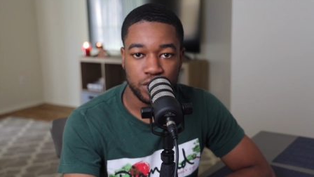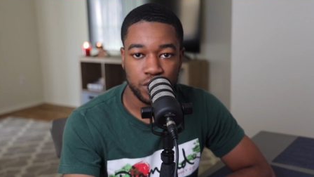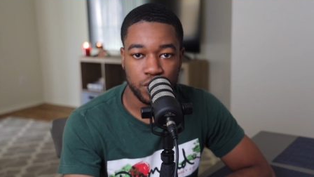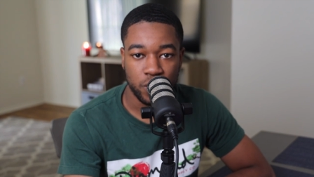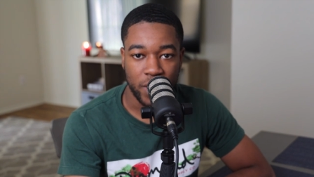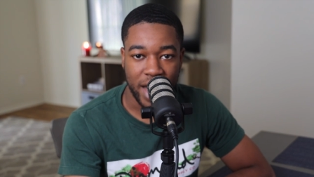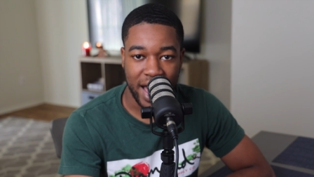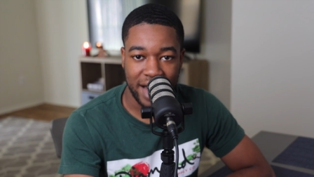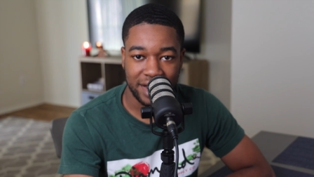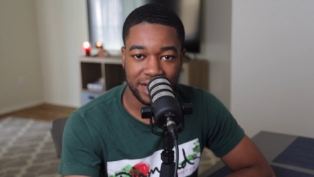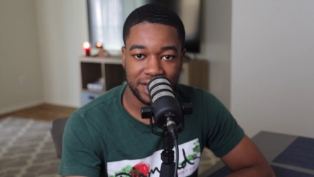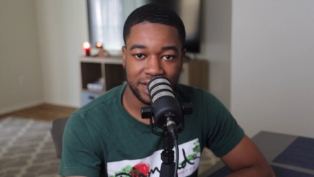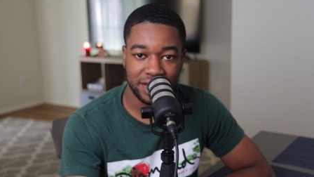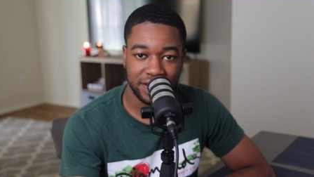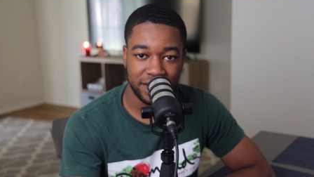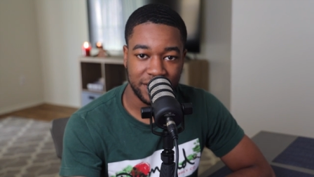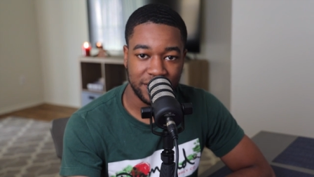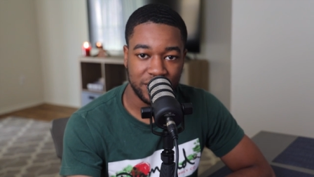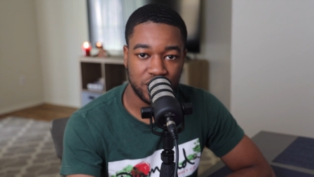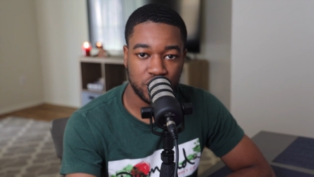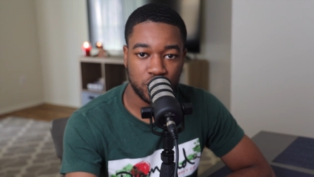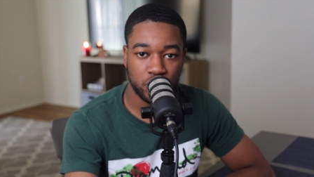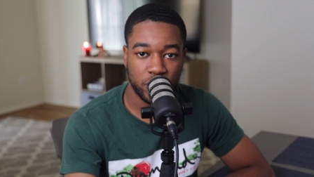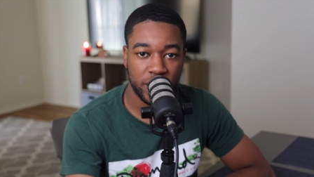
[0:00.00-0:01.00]
to
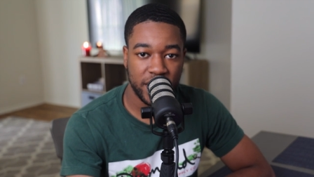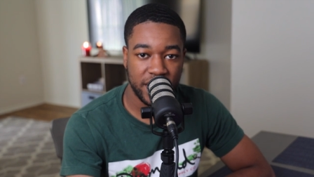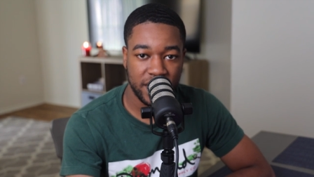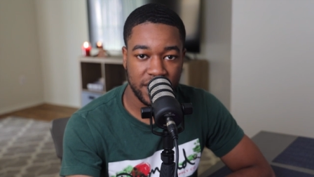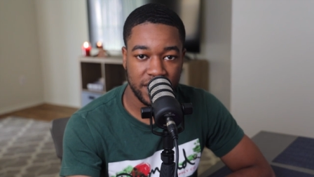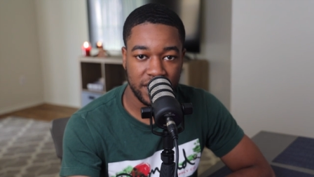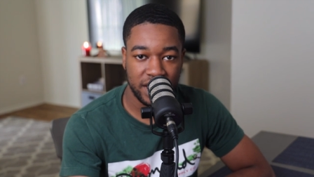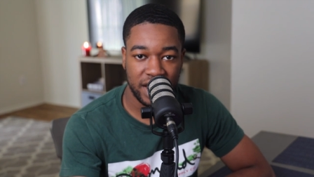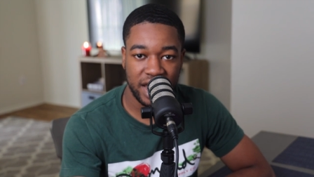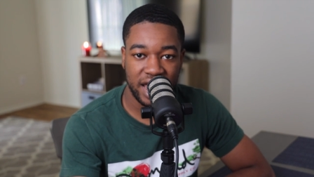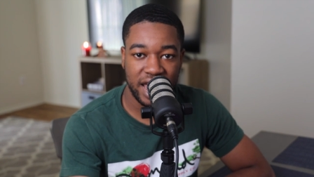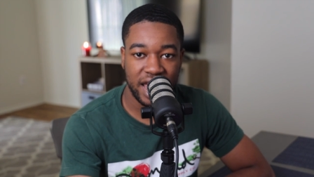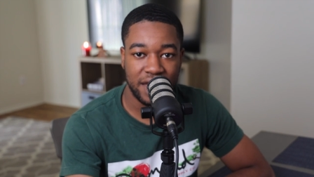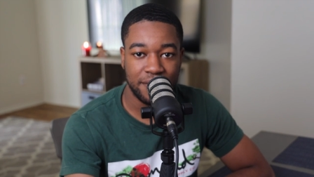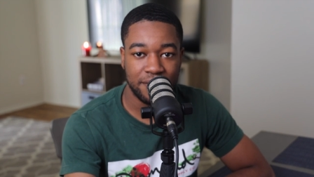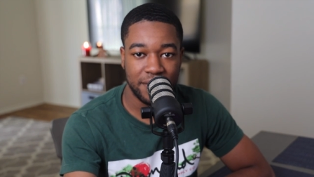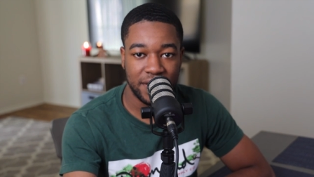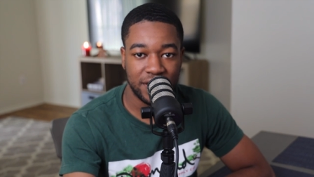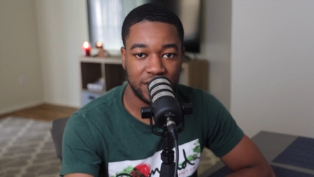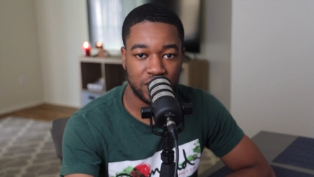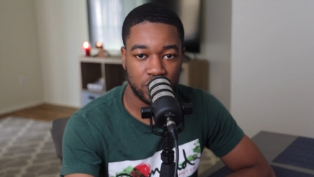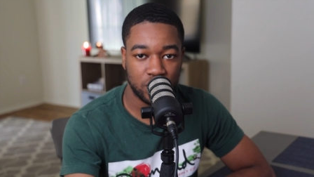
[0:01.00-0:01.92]
actually train and